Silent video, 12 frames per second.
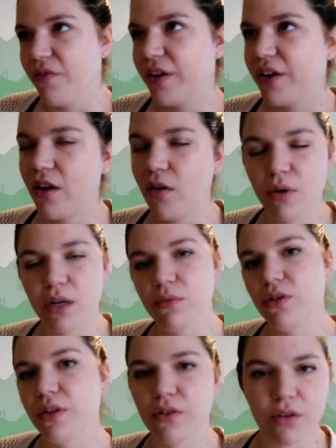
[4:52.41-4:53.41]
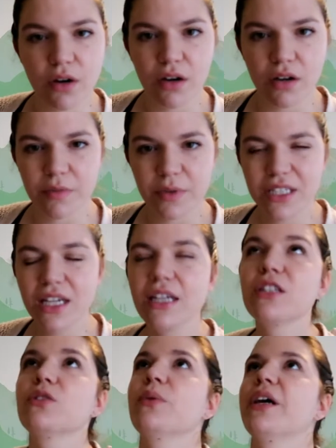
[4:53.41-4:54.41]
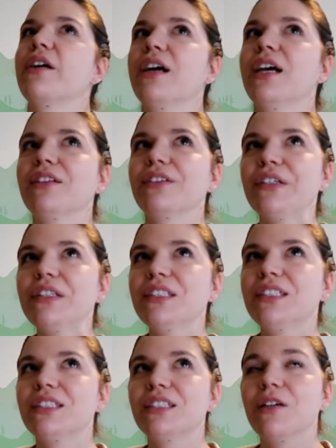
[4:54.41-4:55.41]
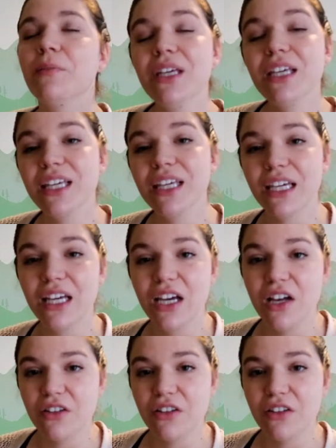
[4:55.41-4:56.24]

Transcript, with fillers: figure out what I'm doing wrong, because I swear, it looks, to me,